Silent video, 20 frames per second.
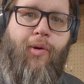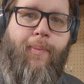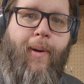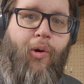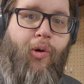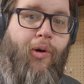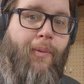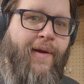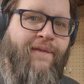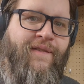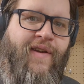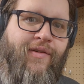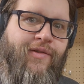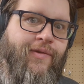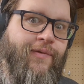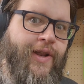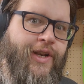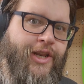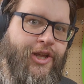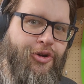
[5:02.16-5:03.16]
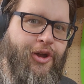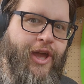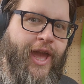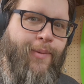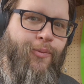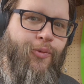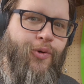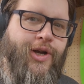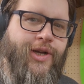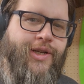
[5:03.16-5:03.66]
about what my favorite video
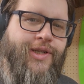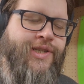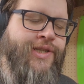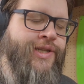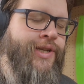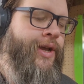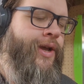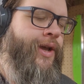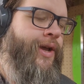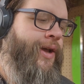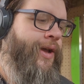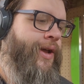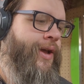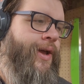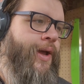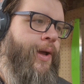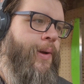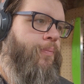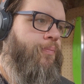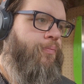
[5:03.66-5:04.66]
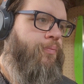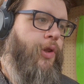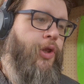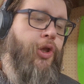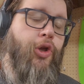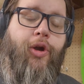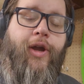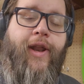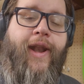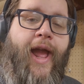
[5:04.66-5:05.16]
game was,
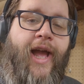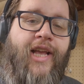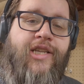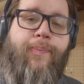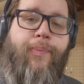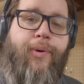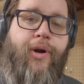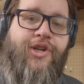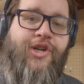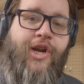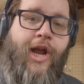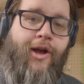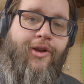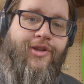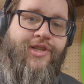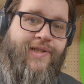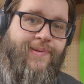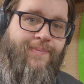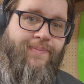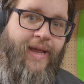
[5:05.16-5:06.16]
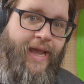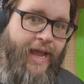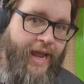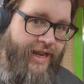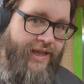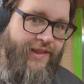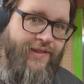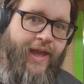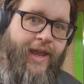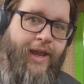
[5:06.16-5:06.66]
you can ask Birchouse
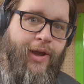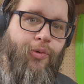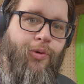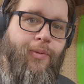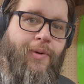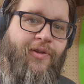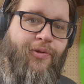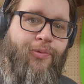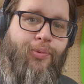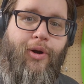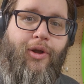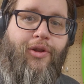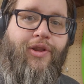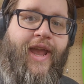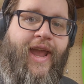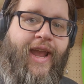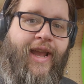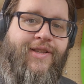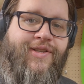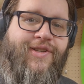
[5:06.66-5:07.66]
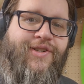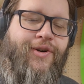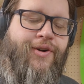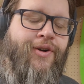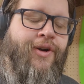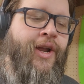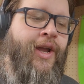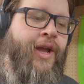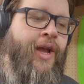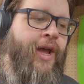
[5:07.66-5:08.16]
anything, and we'll be thrilled to
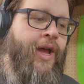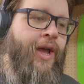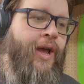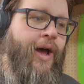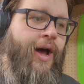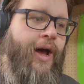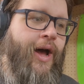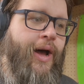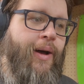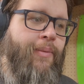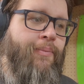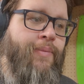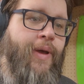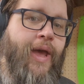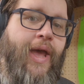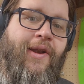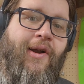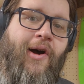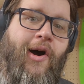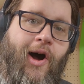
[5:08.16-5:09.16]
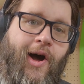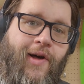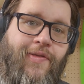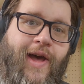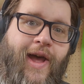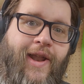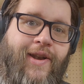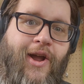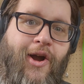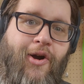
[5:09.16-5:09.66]
answer. And on
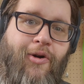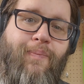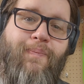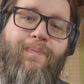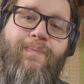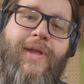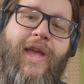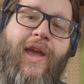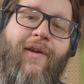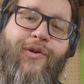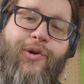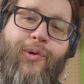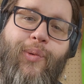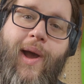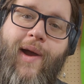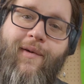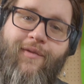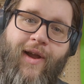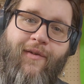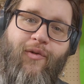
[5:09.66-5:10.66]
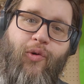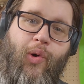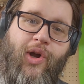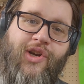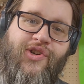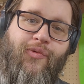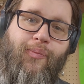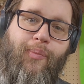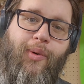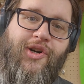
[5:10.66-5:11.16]
that note, if you ever have a
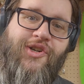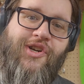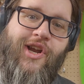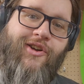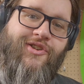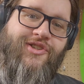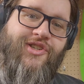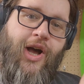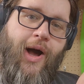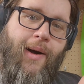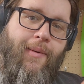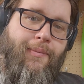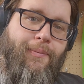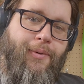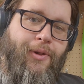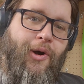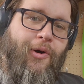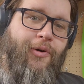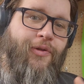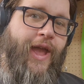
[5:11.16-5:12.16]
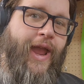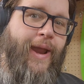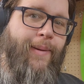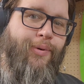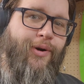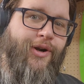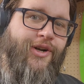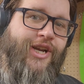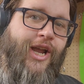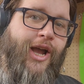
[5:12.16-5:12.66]
question for Birchouse, comment below with "Hey
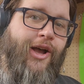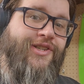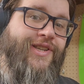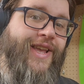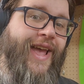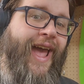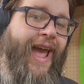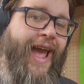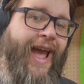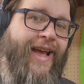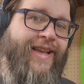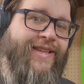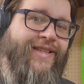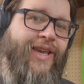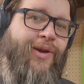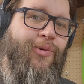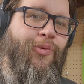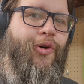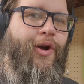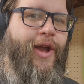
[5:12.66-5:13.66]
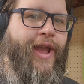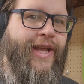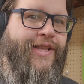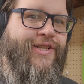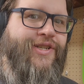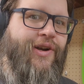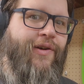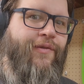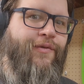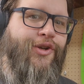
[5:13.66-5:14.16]
Birchouse, ask," and we'll
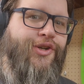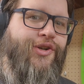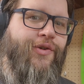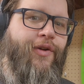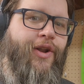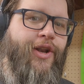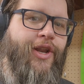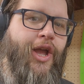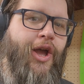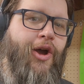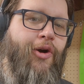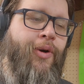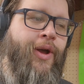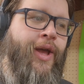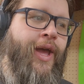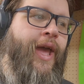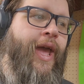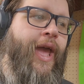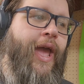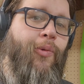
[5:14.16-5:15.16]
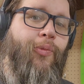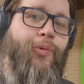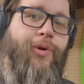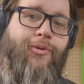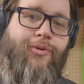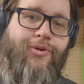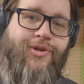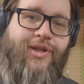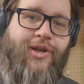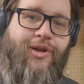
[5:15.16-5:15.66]
answer in a future video. And we
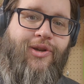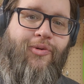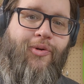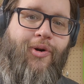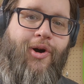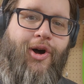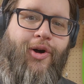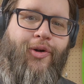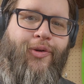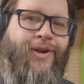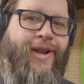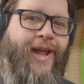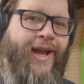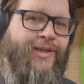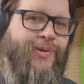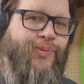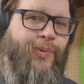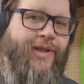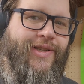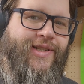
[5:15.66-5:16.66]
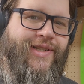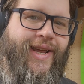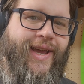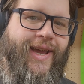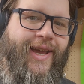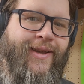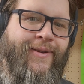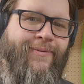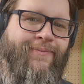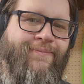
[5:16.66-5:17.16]
will see you all next
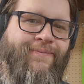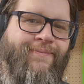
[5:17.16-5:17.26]
Wednesday.